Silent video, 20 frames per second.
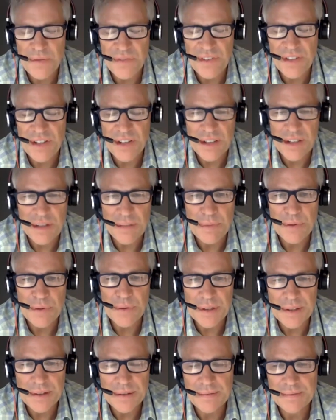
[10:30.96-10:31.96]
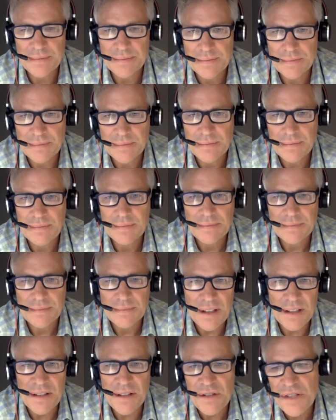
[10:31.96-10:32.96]
a very good point.
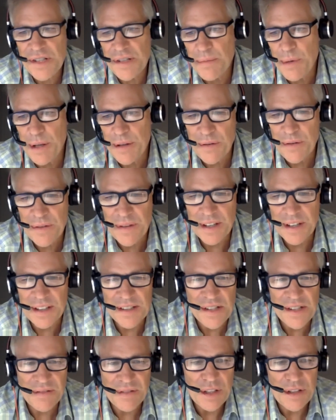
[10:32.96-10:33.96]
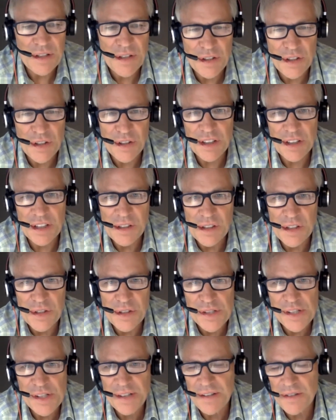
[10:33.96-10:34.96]
And there's some other things, if you know you're going to
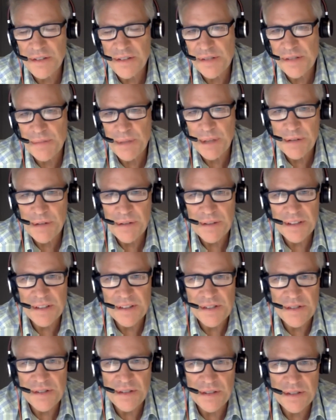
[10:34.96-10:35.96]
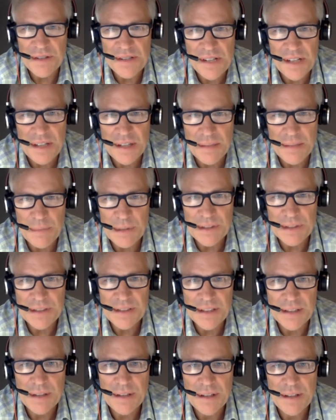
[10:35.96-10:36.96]
lose it, there's some other things you can say, but
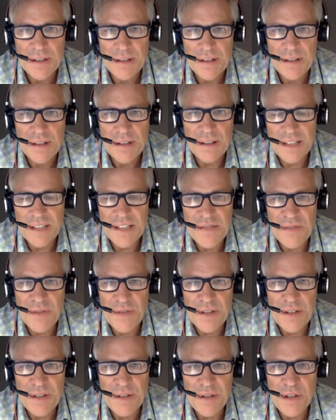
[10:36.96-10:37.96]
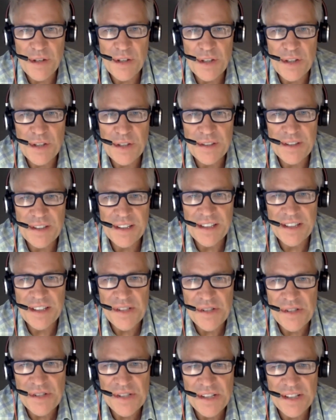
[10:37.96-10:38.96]
that's for another call. And
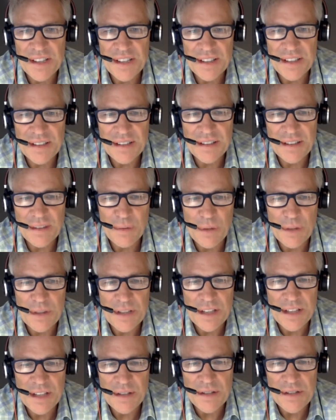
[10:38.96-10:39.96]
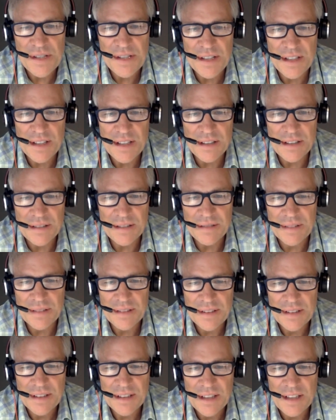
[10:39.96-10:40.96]
as you say, retainers take a
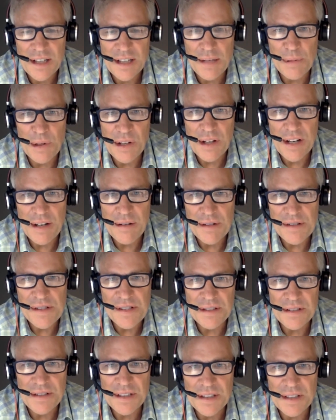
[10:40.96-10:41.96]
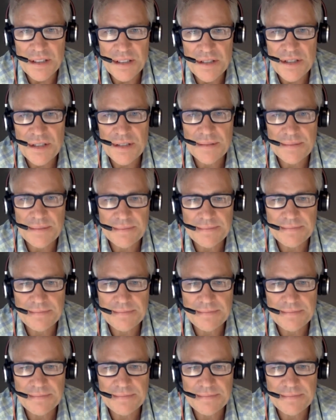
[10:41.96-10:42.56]
couple hours to teach.